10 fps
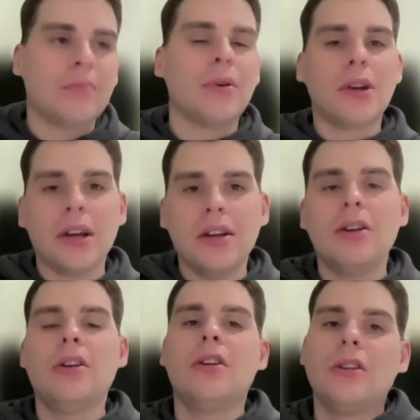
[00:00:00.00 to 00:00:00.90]
Okay.
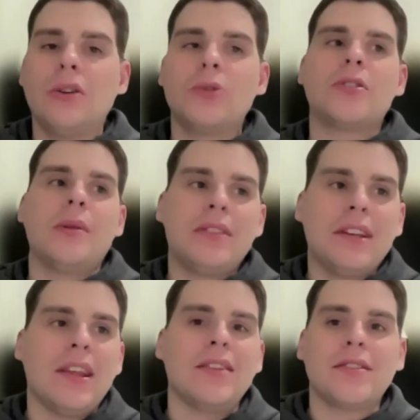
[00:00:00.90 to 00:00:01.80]
Awesome. I
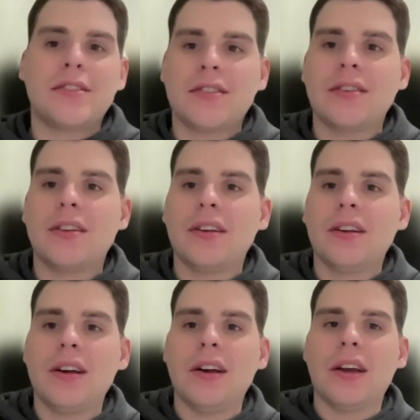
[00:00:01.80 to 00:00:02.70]
think that's
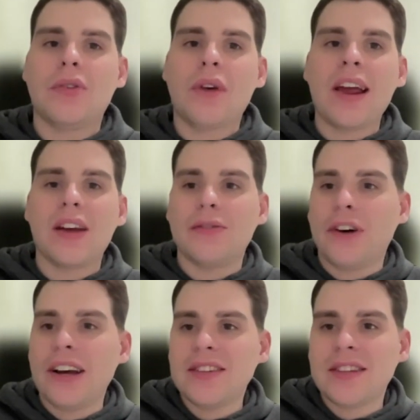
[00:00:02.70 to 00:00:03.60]
great
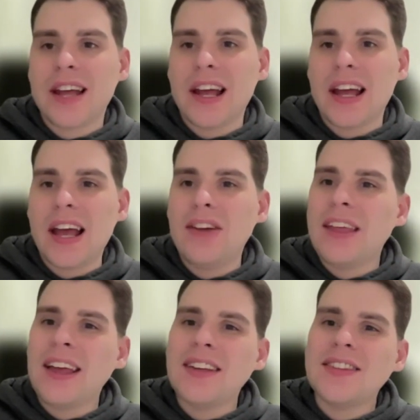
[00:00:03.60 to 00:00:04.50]
advice there.
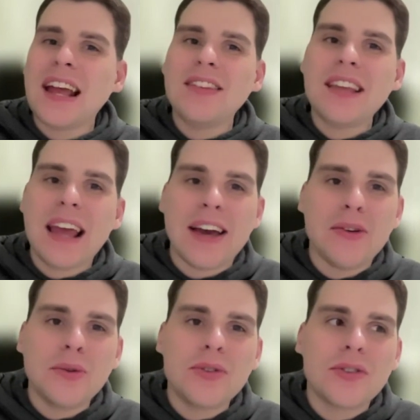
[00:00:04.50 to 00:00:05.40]
Is there anything
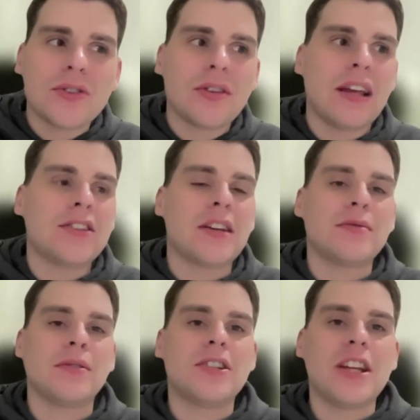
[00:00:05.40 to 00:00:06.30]
else in
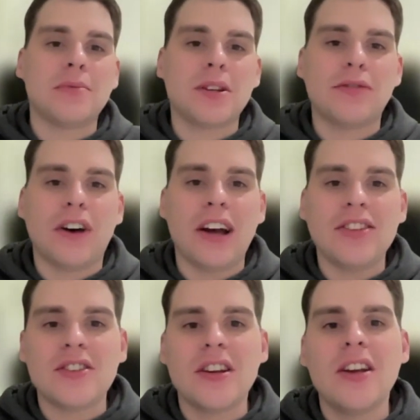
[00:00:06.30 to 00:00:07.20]
terms of tips,
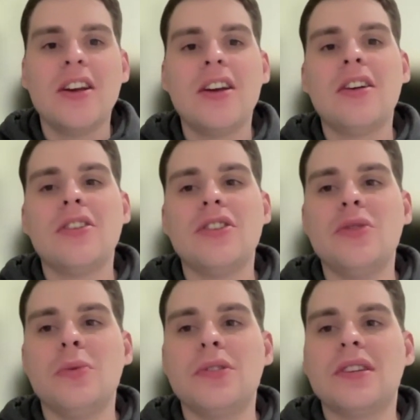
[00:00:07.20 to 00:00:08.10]
advice
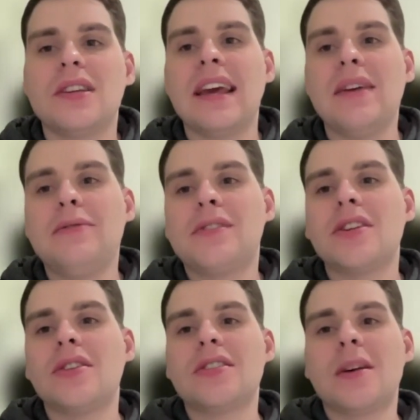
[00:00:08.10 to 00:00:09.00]
you would give
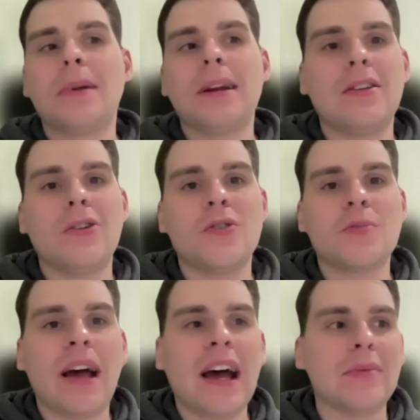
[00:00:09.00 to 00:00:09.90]
to somebody who's
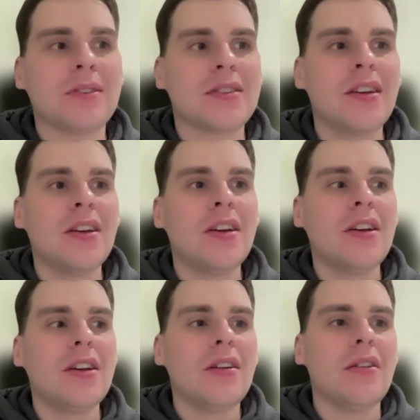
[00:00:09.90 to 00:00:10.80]
perhaps
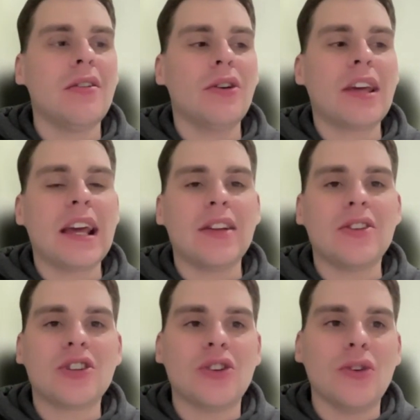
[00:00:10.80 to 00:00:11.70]

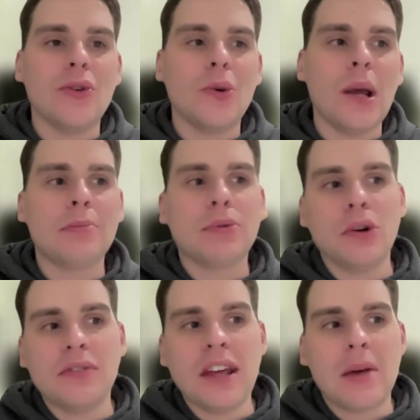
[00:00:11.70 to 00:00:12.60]
looking to
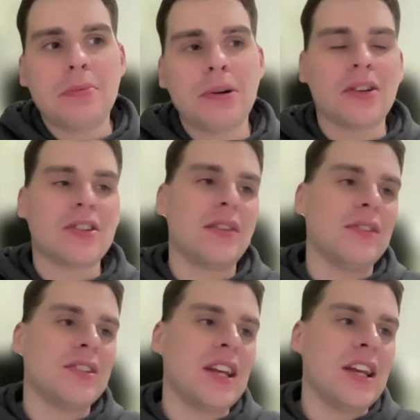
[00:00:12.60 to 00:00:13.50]
improve their
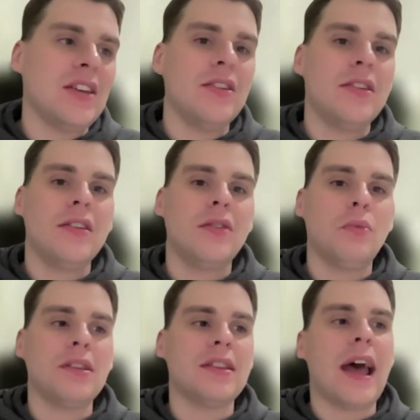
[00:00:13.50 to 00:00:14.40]
productivity
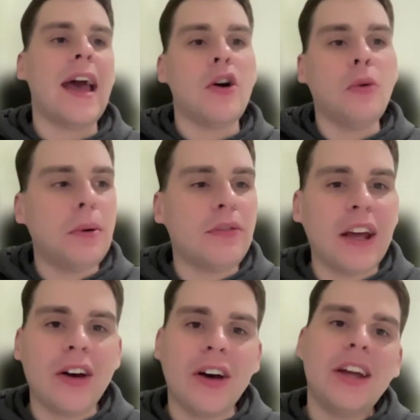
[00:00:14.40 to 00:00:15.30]
with the help of
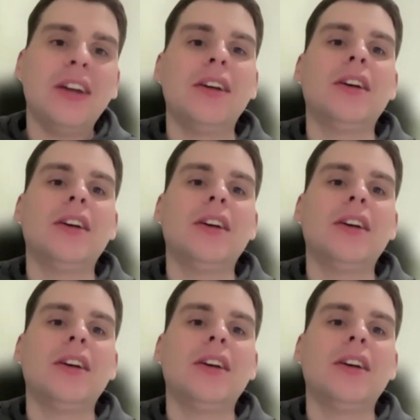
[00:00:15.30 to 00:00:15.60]
AI?